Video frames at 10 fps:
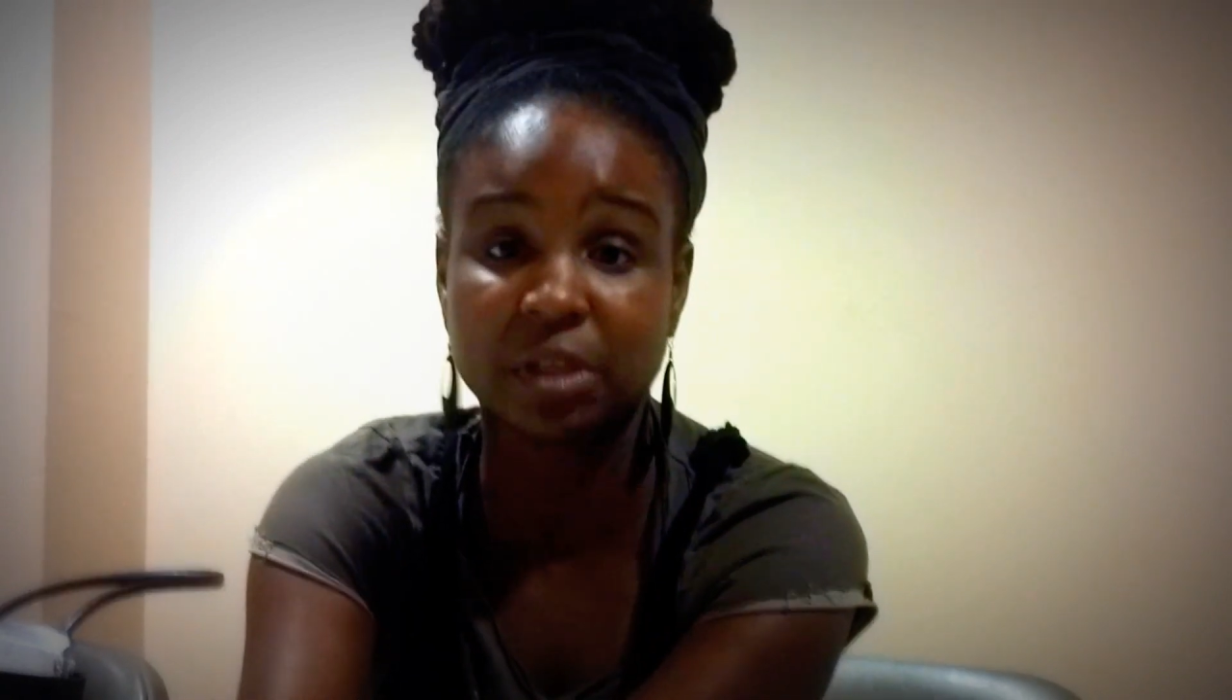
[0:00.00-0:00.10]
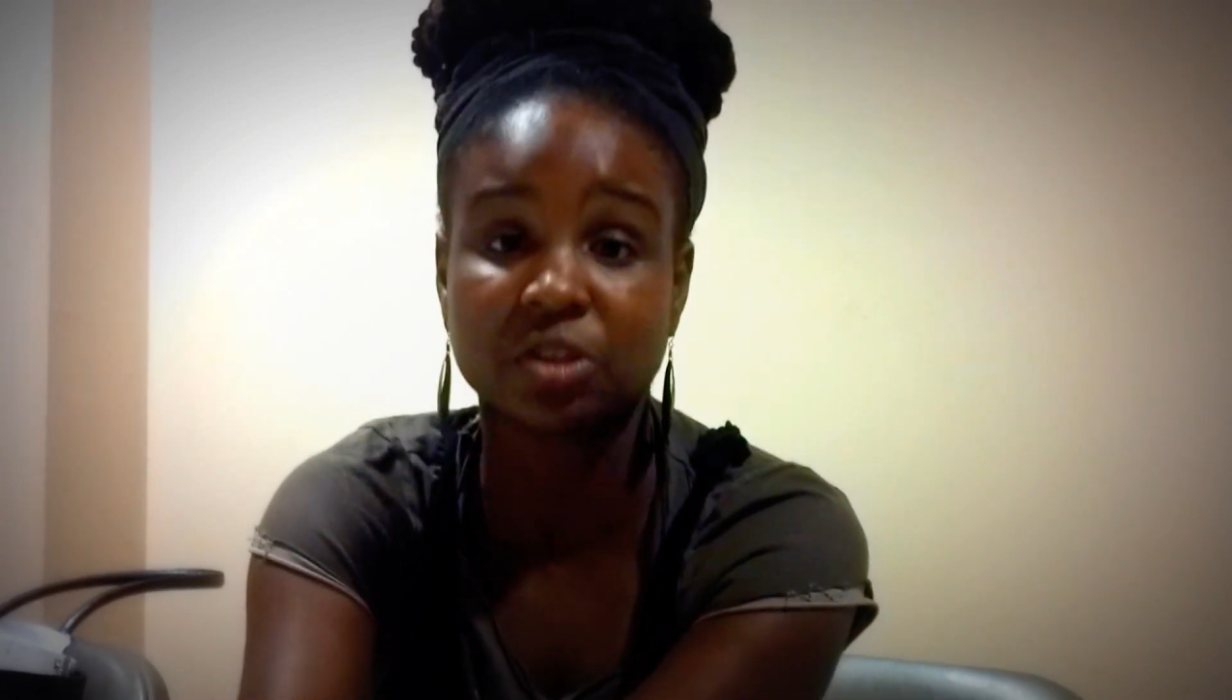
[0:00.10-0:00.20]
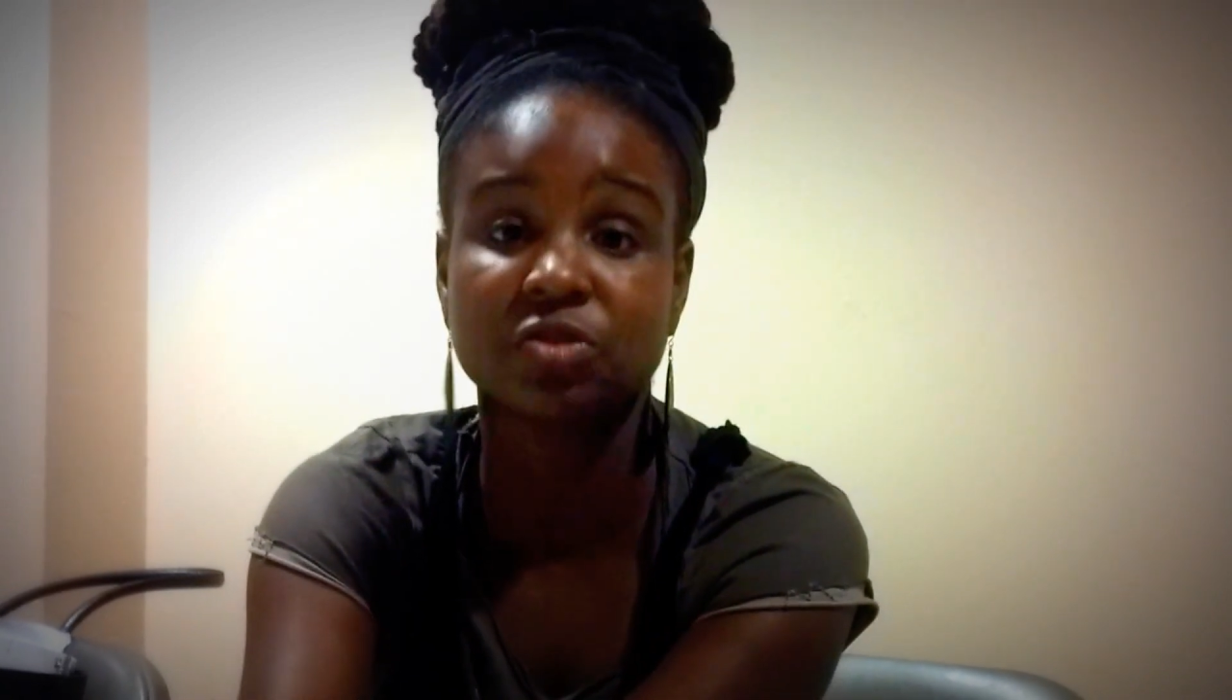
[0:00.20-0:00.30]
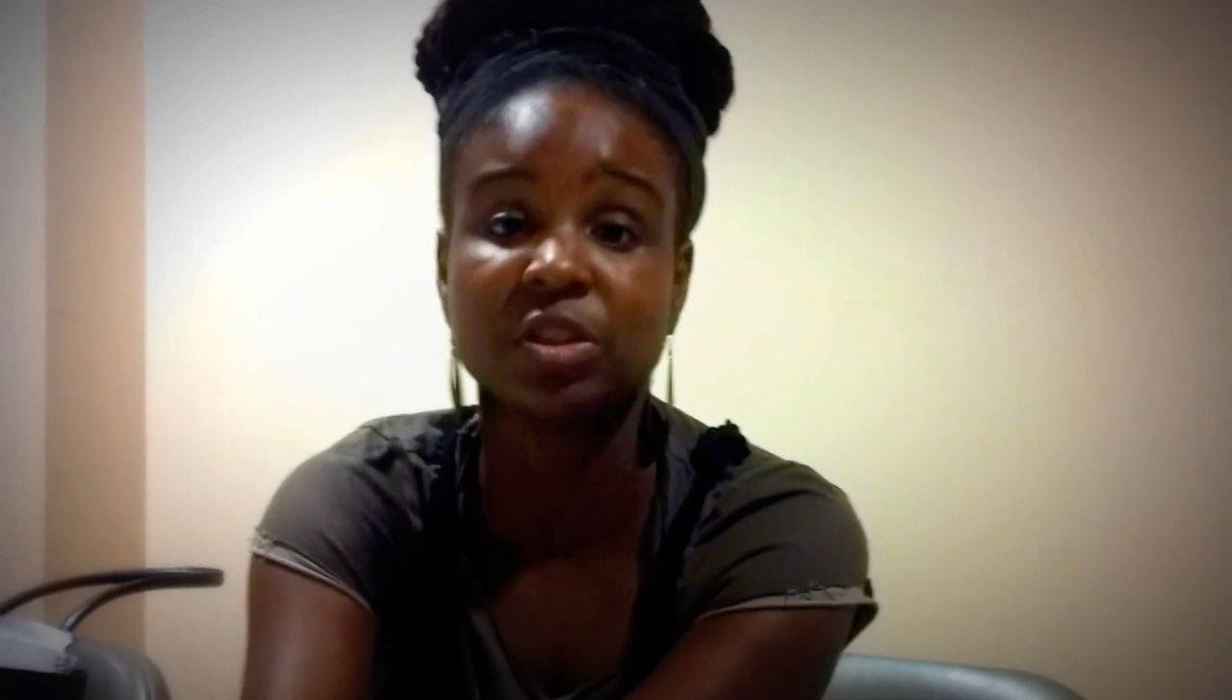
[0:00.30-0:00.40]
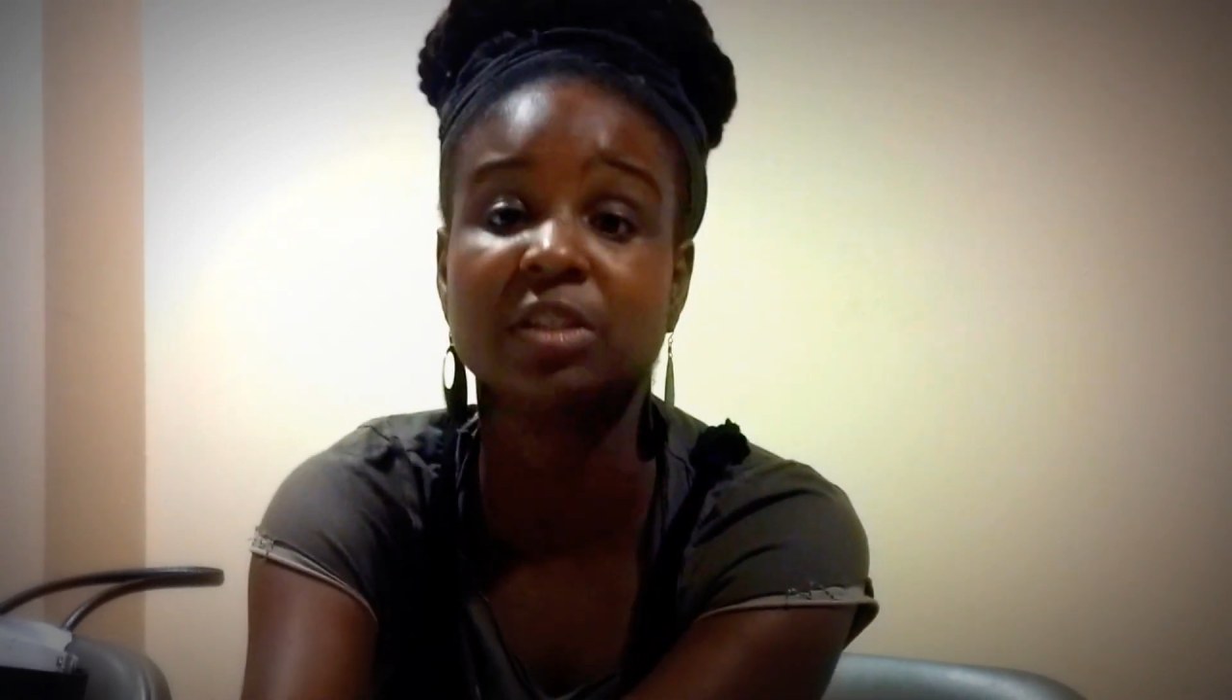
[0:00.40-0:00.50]

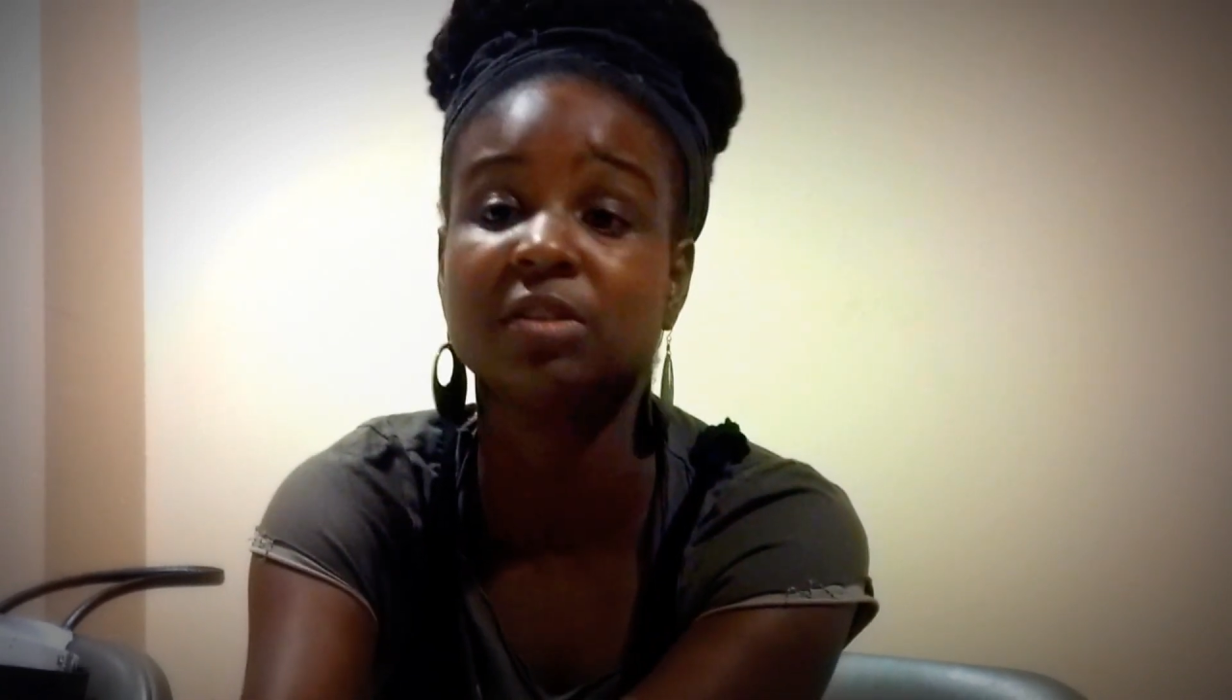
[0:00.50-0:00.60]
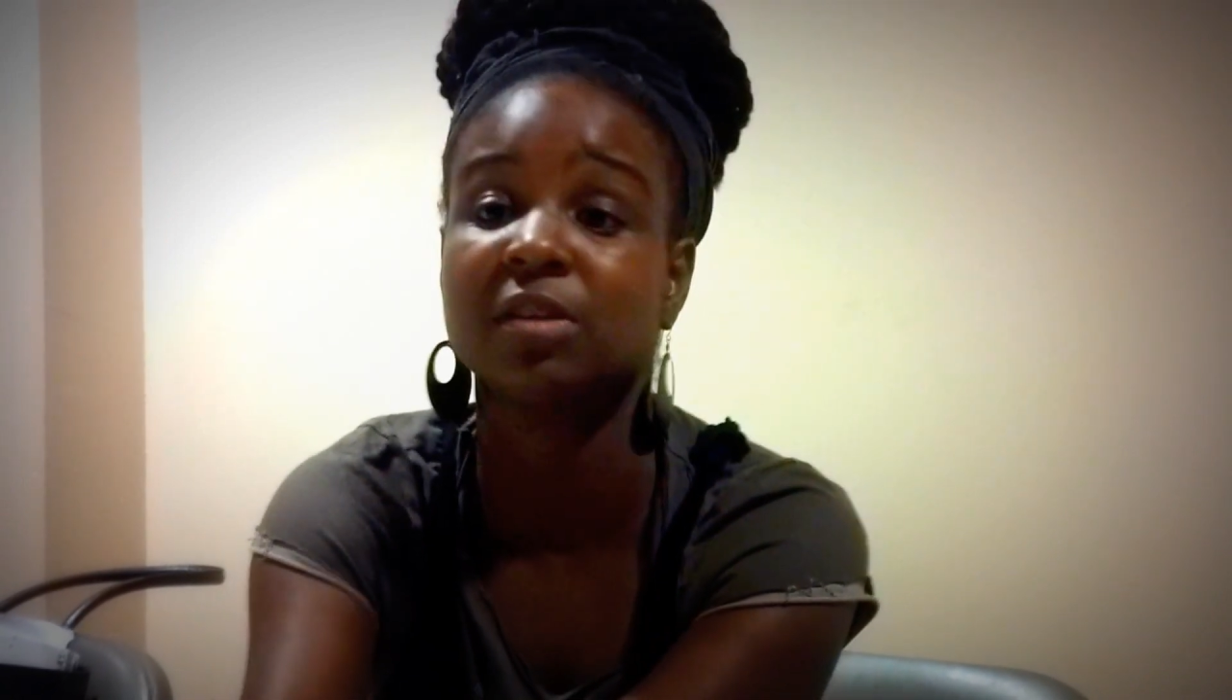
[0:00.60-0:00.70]
ministries,